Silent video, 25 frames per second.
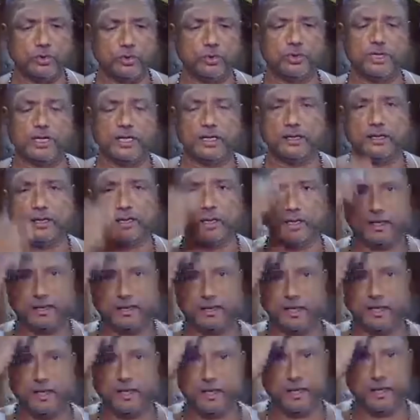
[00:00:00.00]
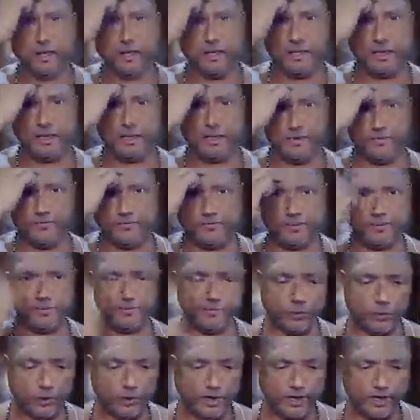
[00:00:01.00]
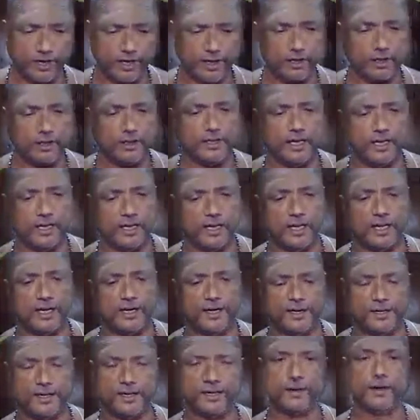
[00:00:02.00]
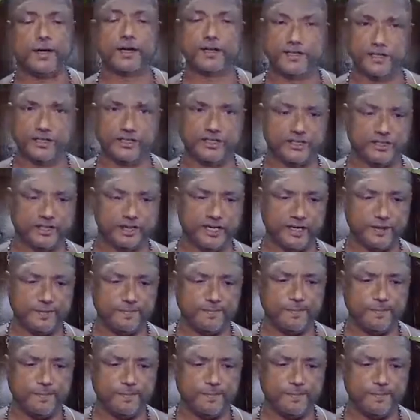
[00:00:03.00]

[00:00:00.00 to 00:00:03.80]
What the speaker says: Then in the forehead, the lalata, ardha chandra.